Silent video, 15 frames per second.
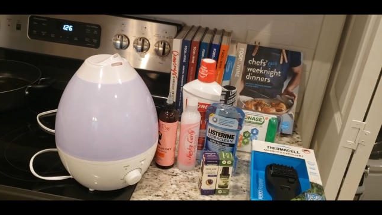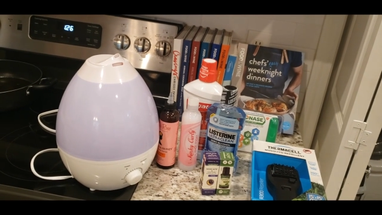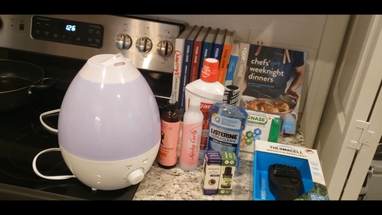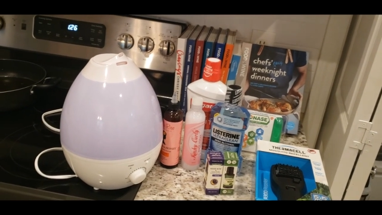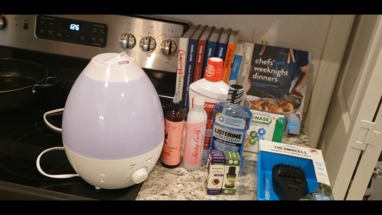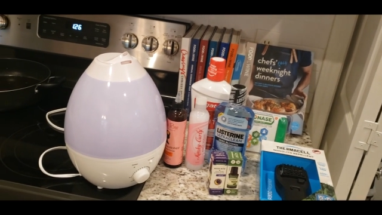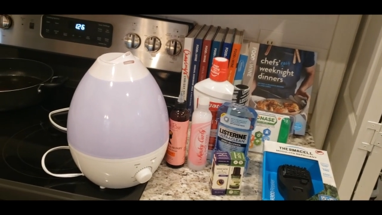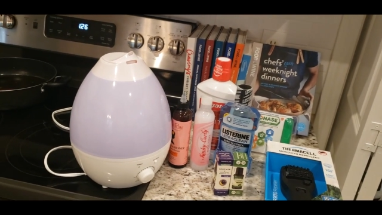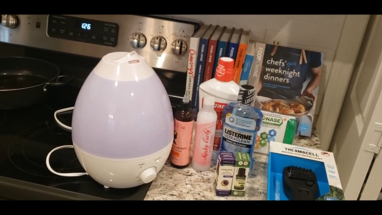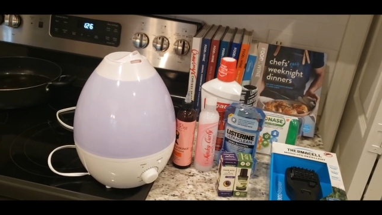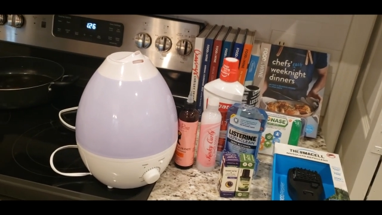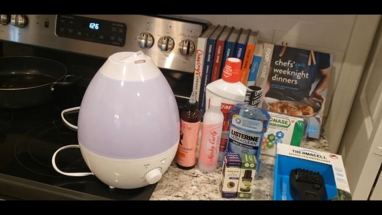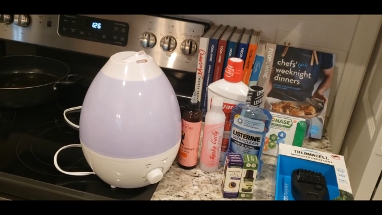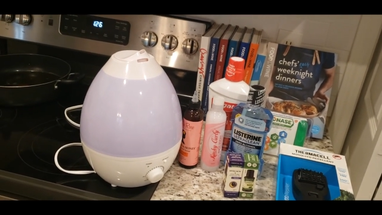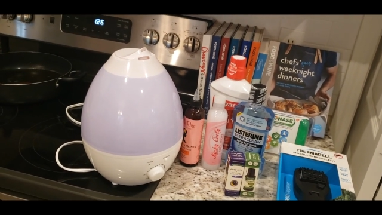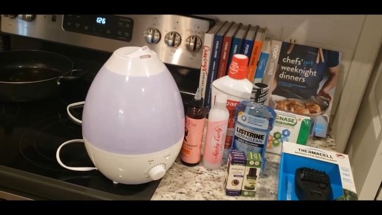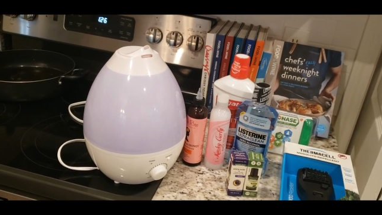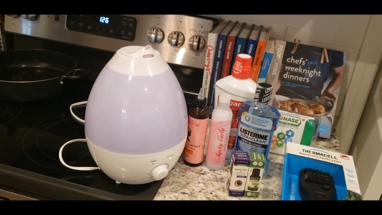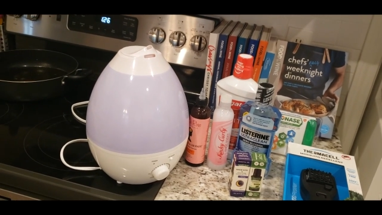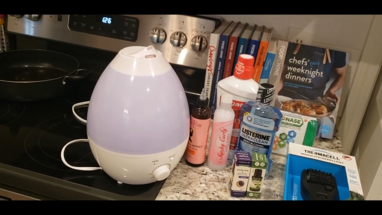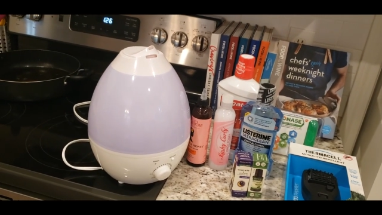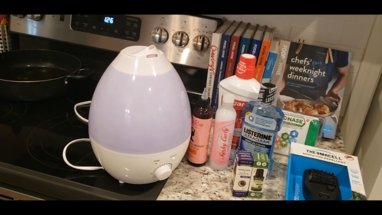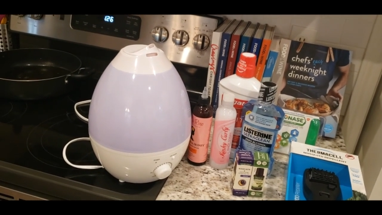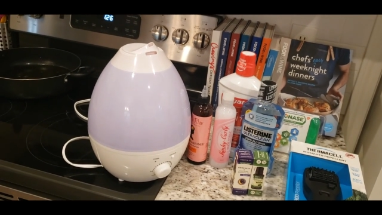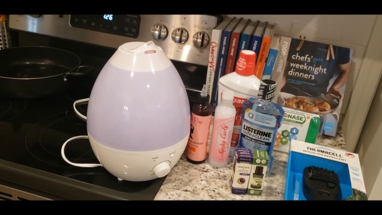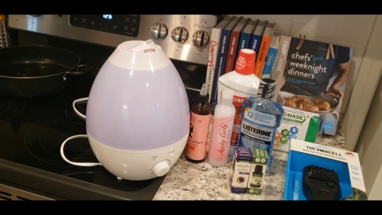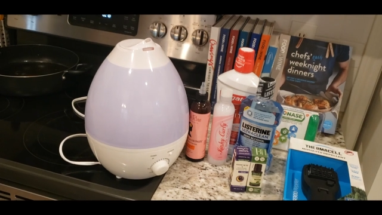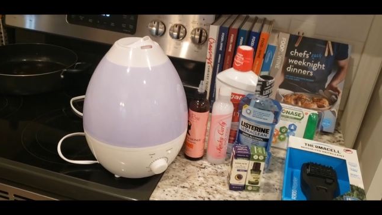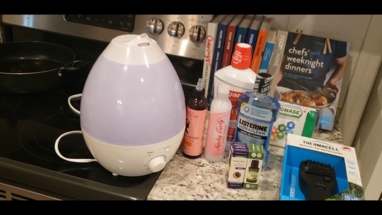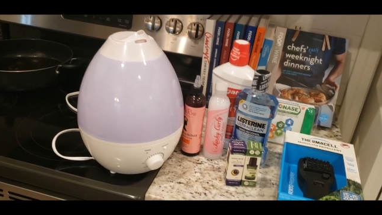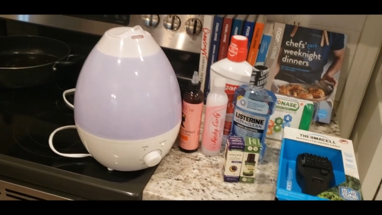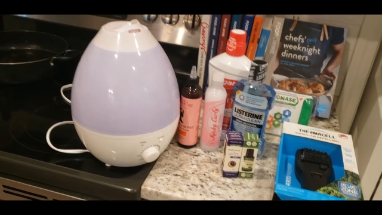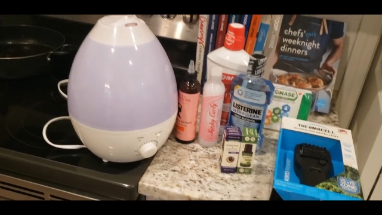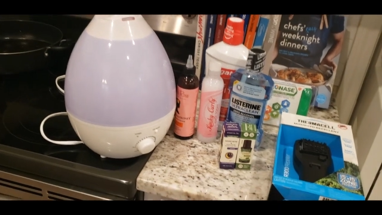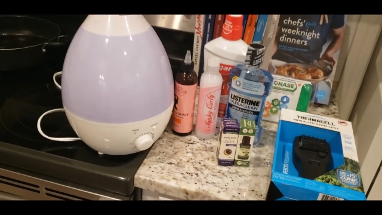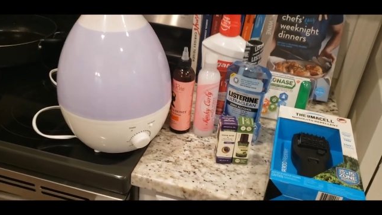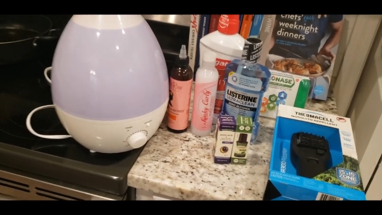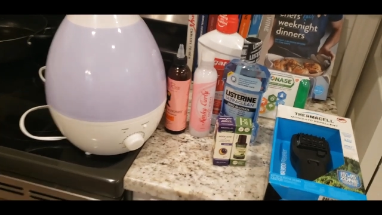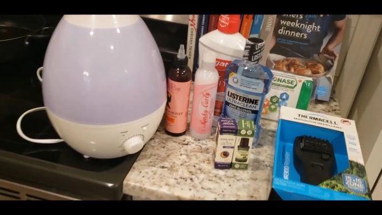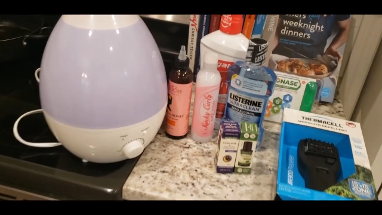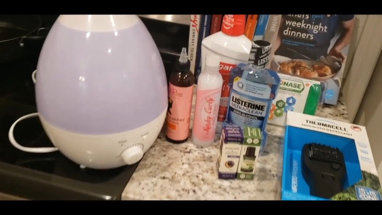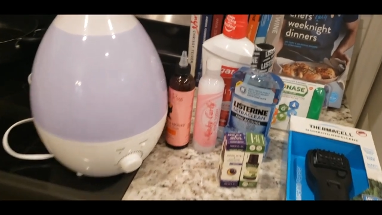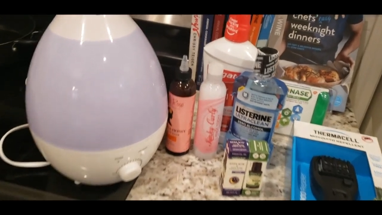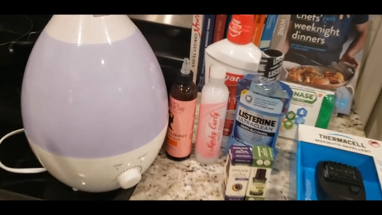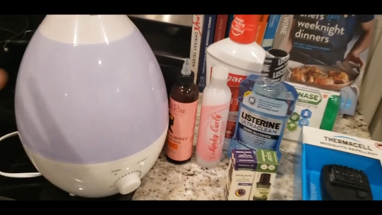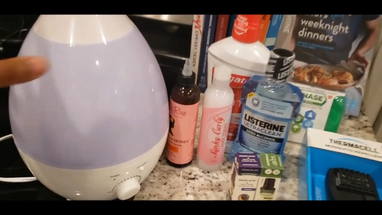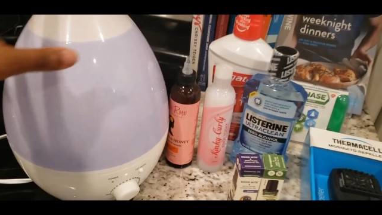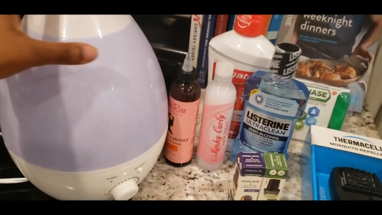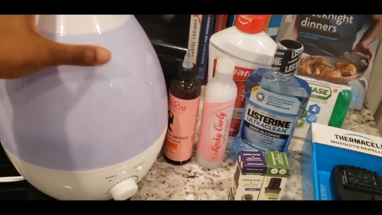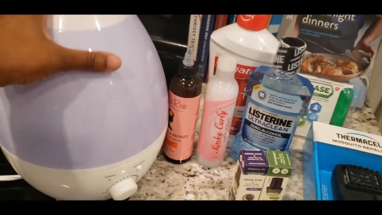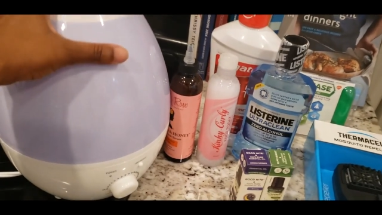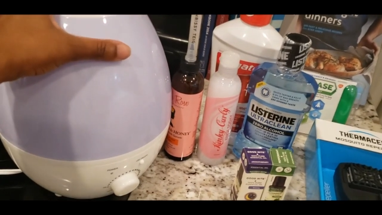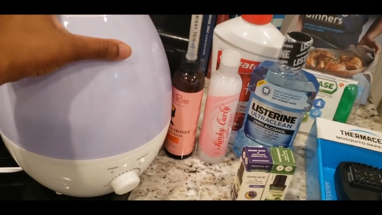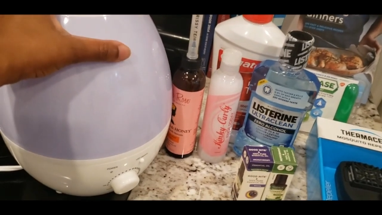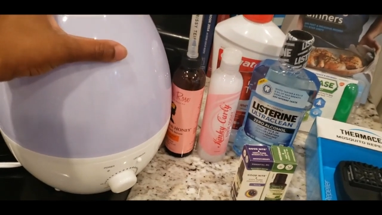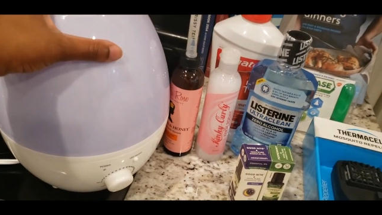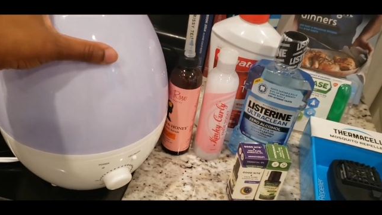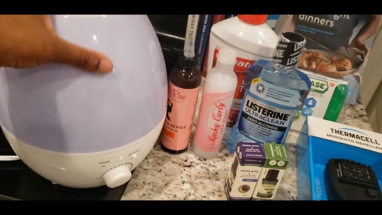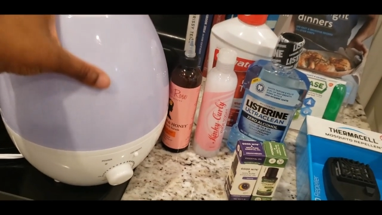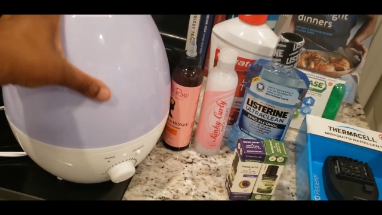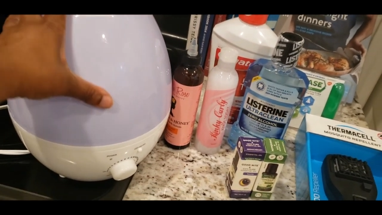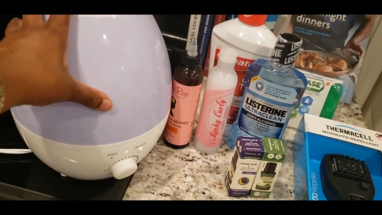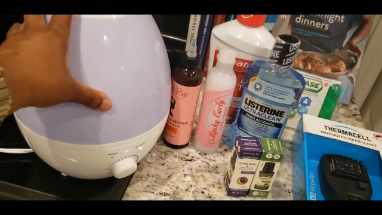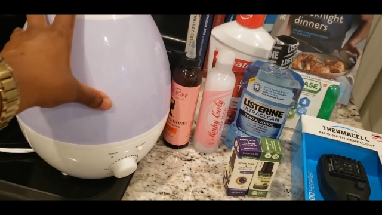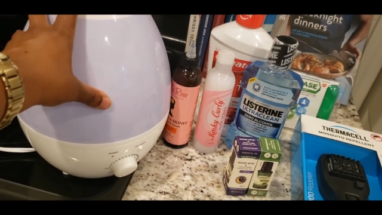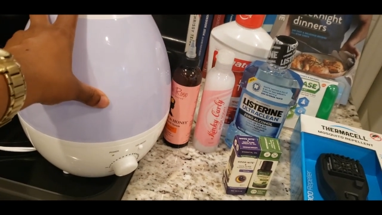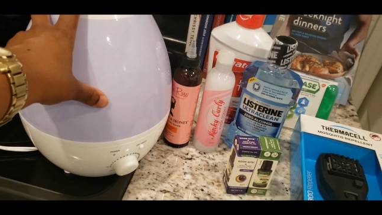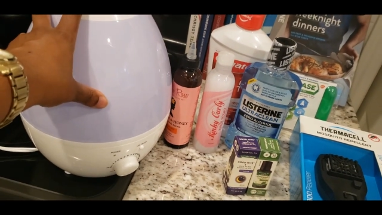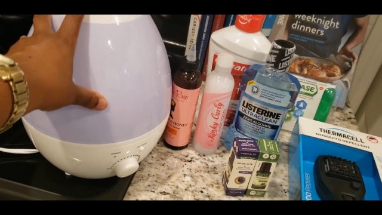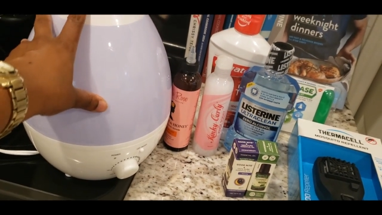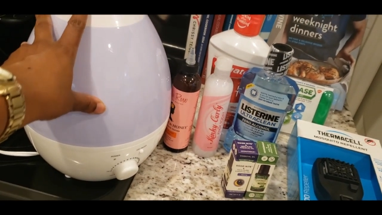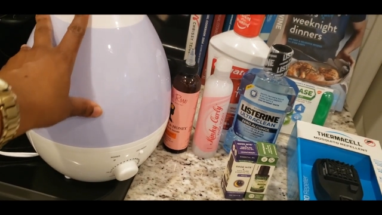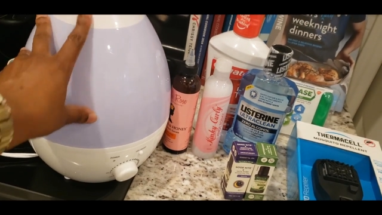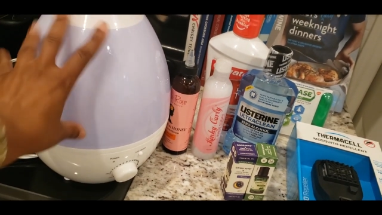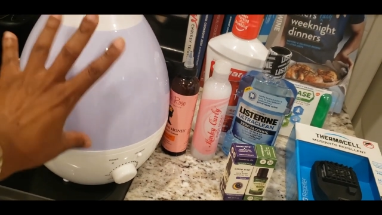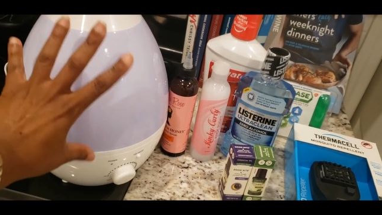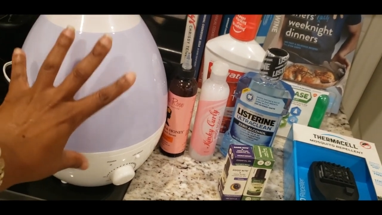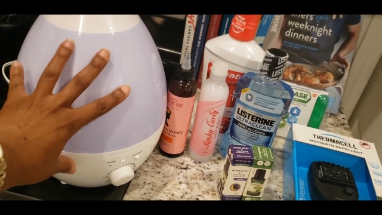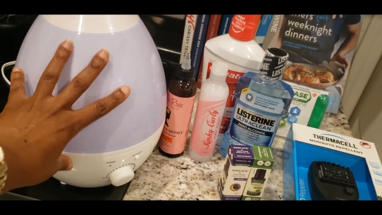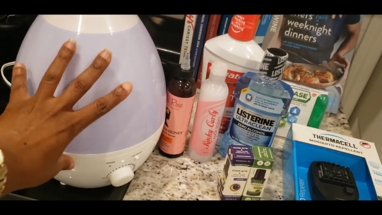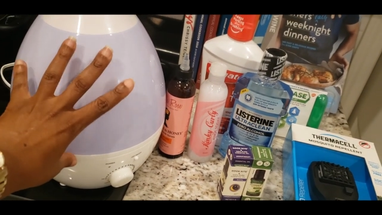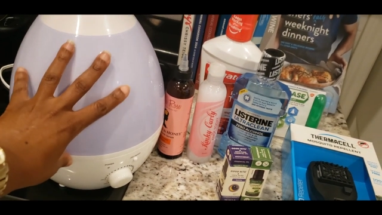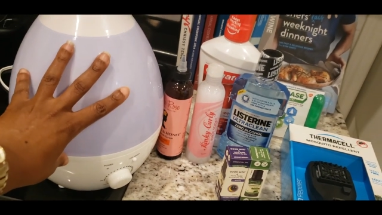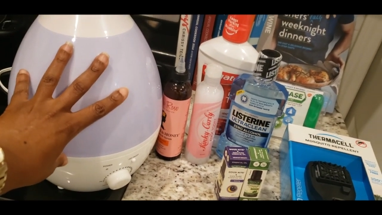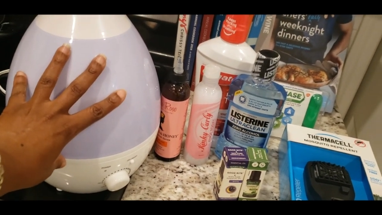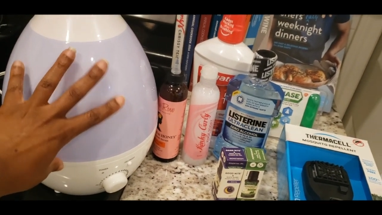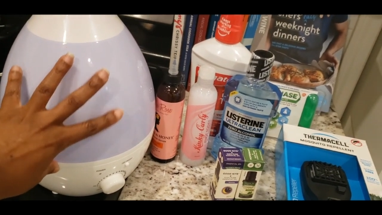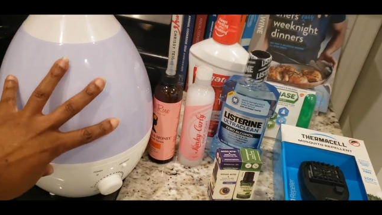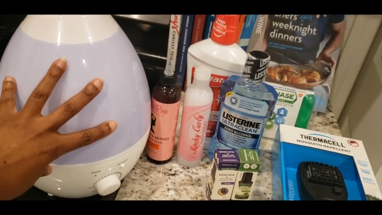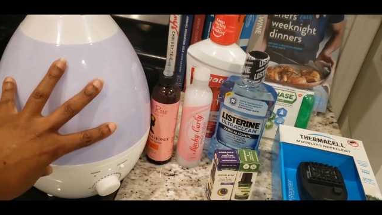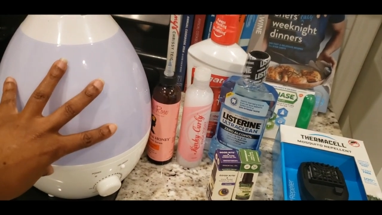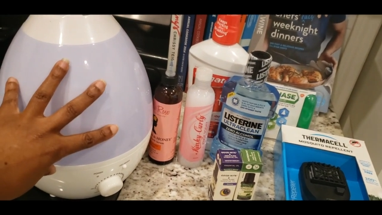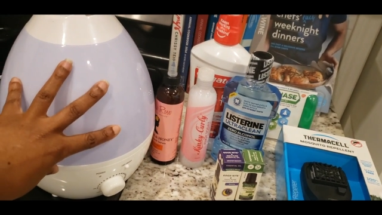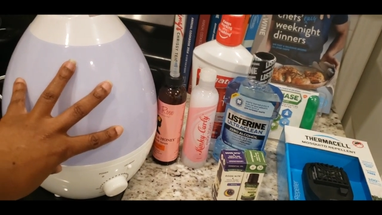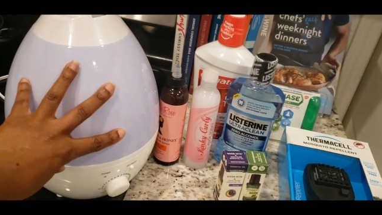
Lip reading: (no speaker visible)